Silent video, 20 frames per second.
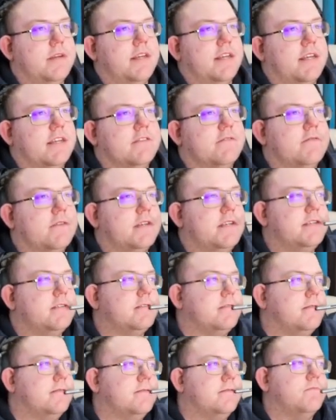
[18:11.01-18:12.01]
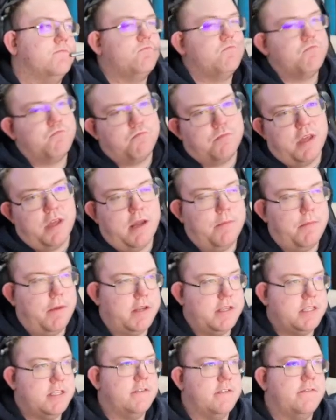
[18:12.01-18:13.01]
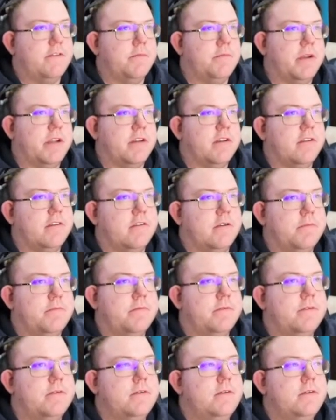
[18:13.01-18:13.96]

it gets released and then I might see if I pick her up.